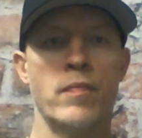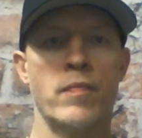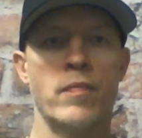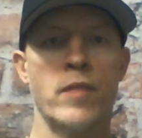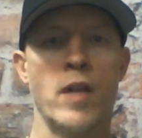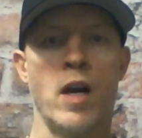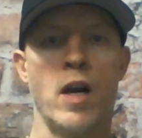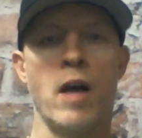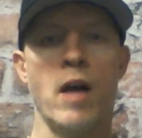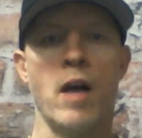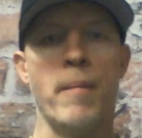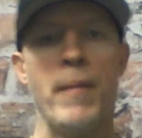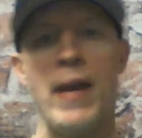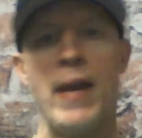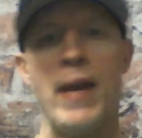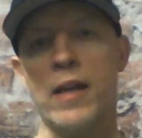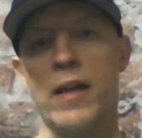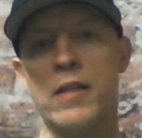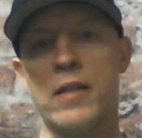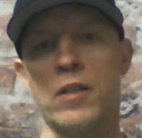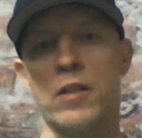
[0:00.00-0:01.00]

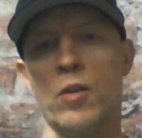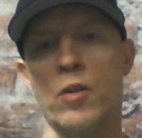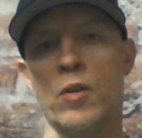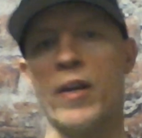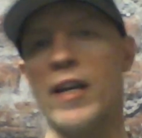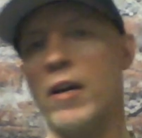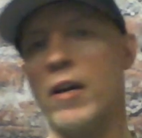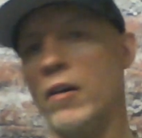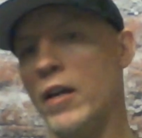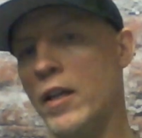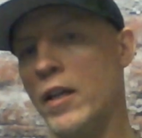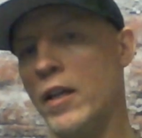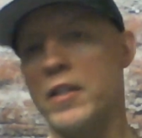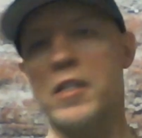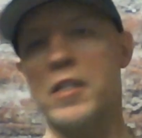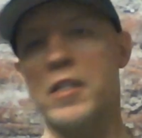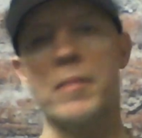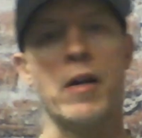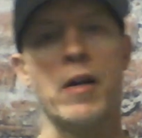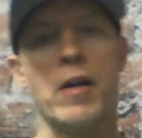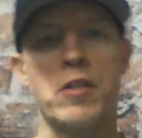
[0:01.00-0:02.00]
banks loaning out
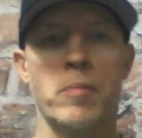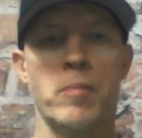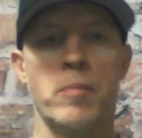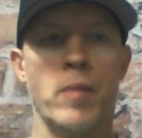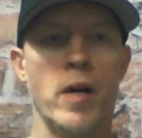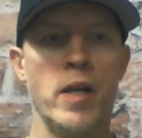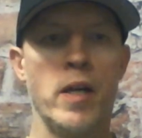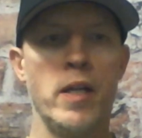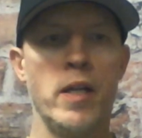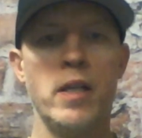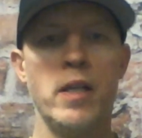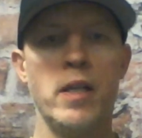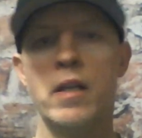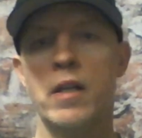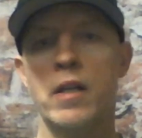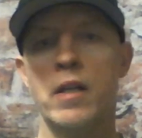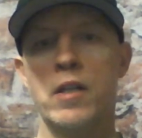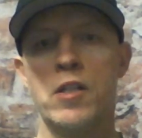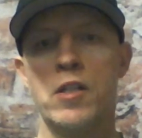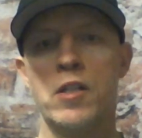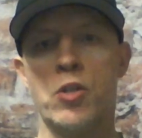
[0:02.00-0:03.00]
endless amounts of money
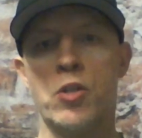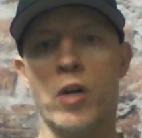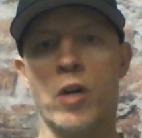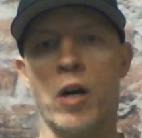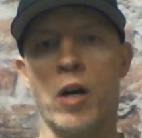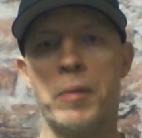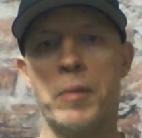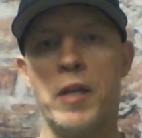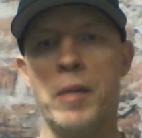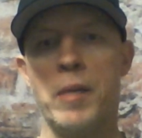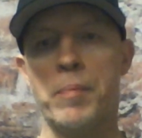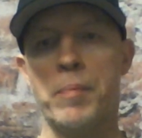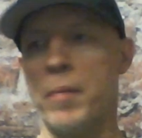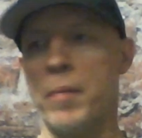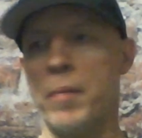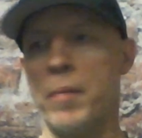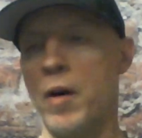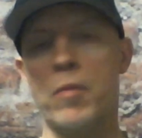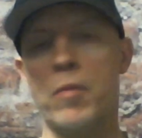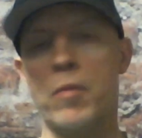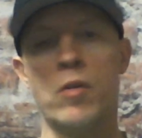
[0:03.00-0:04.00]
to help keep the
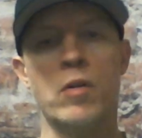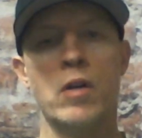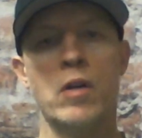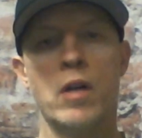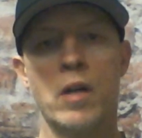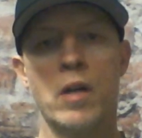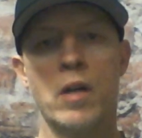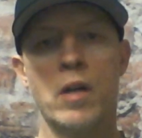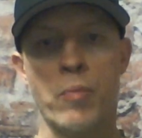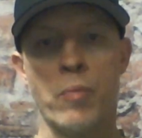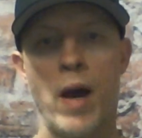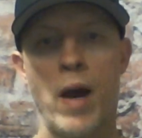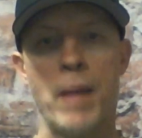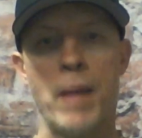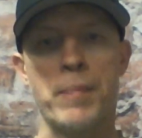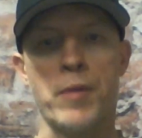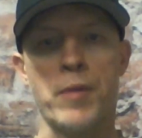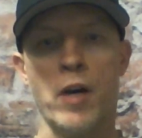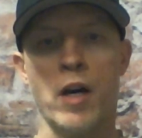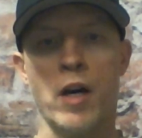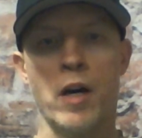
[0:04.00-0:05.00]
bubble
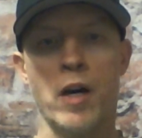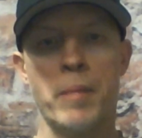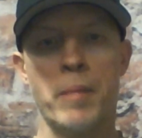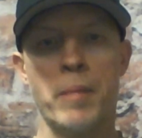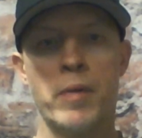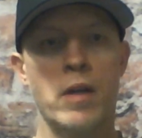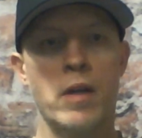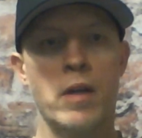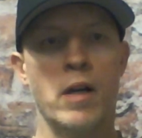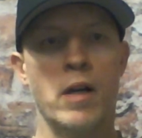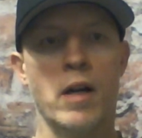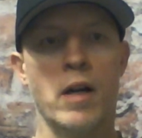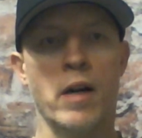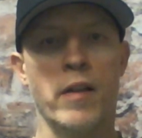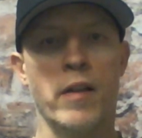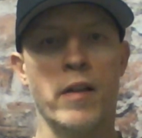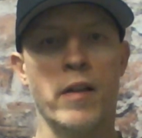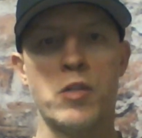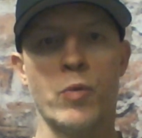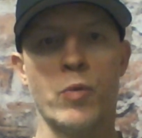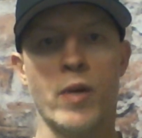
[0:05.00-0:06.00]
propped up.
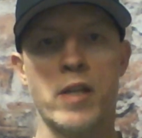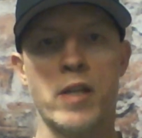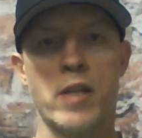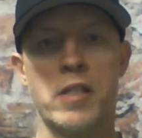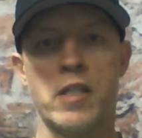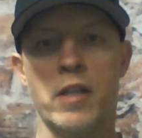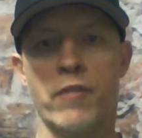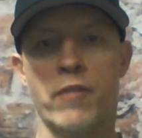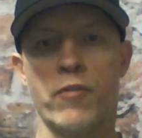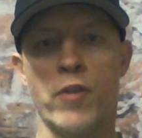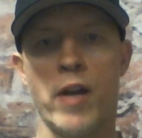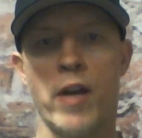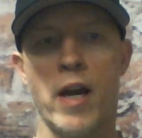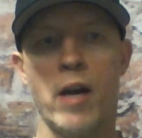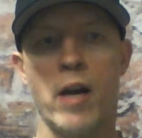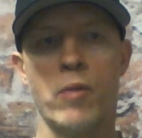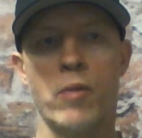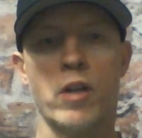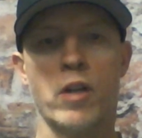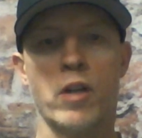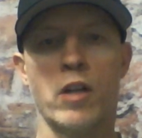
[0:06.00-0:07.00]
That's the way I see it for
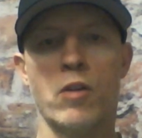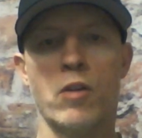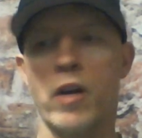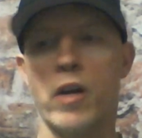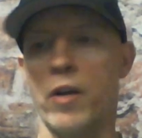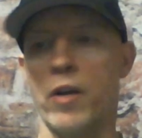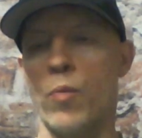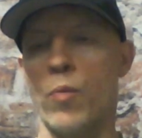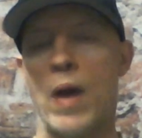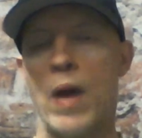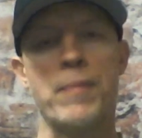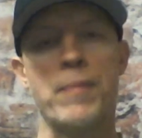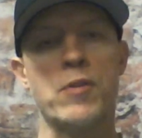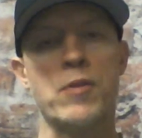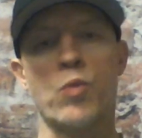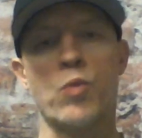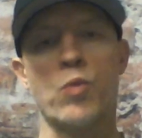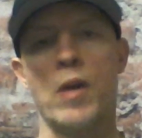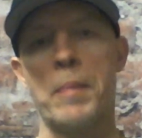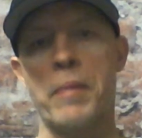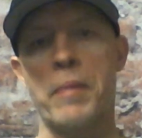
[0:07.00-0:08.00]
now. We're going to go ahead and wrap
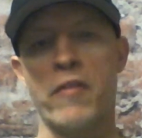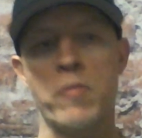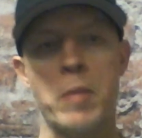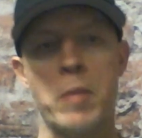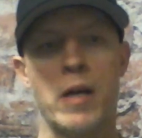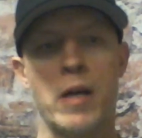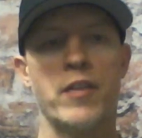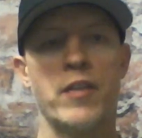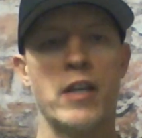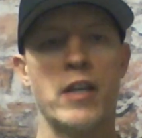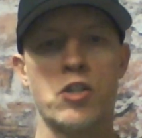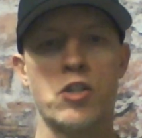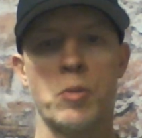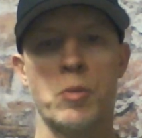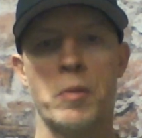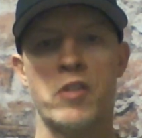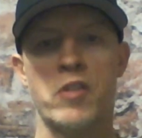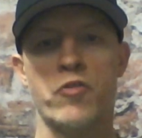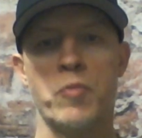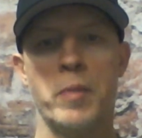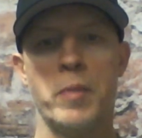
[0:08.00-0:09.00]
this one up, everybody. Thanks so
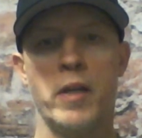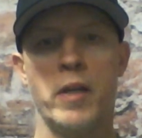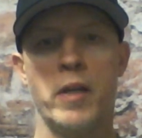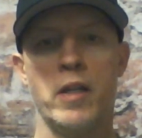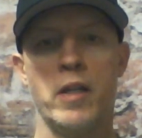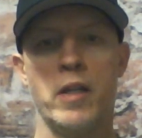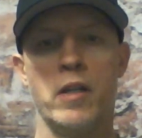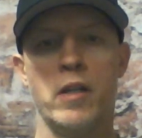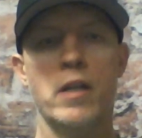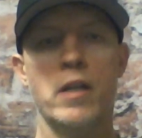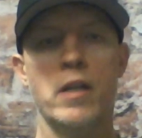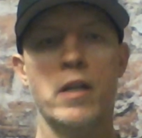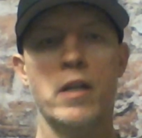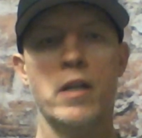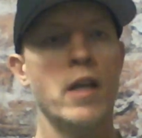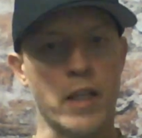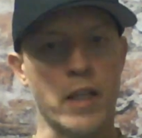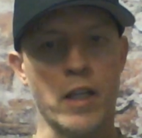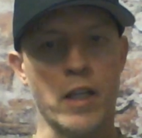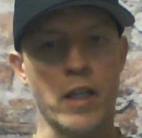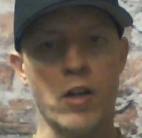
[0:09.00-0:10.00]
much for being here.
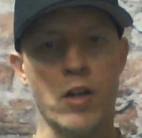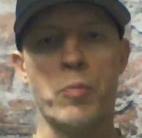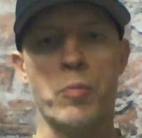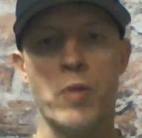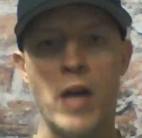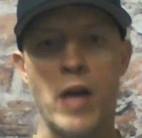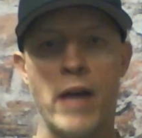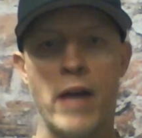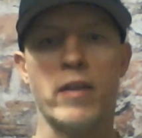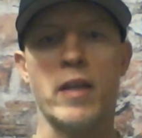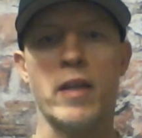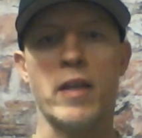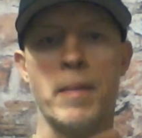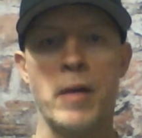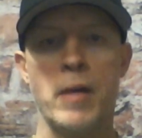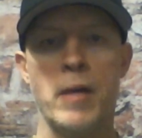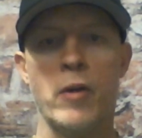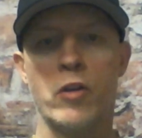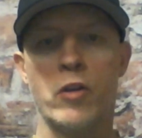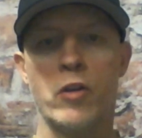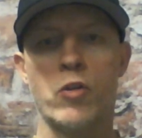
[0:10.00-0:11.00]
Again, hope you're having a
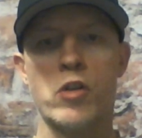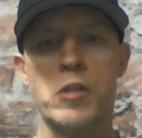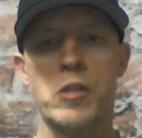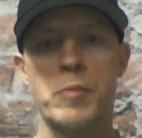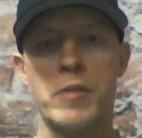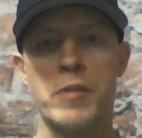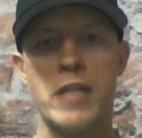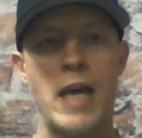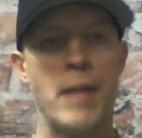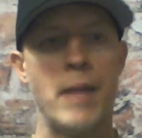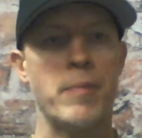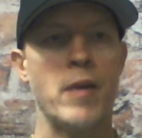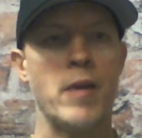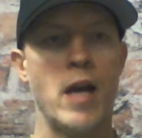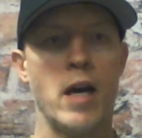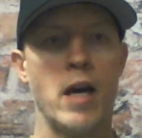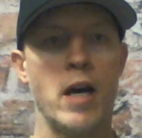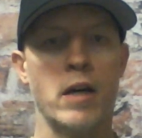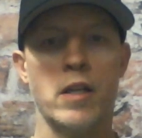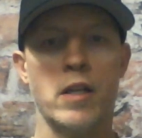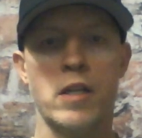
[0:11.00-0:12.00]
Merry Christmas, Happy
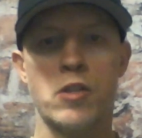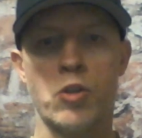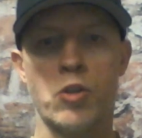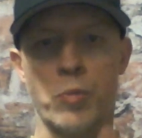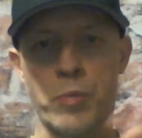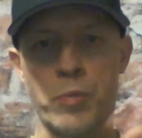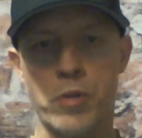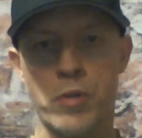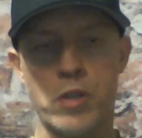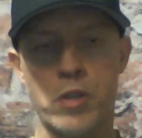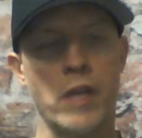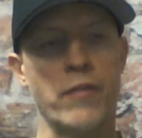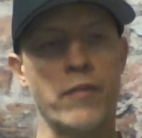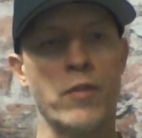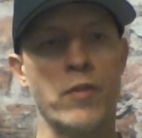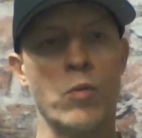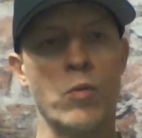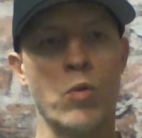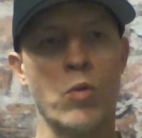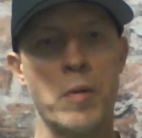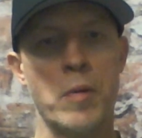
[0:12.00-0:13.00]
Holidays. Hope you're safe
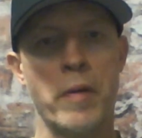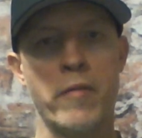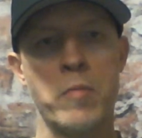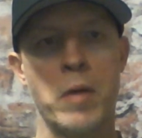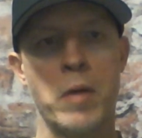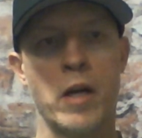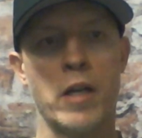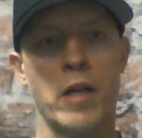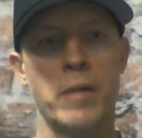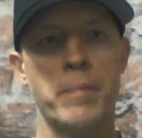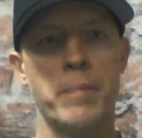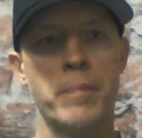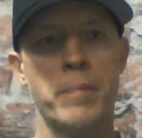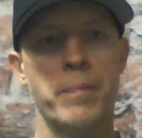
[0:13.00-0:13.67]
and warm, everybody.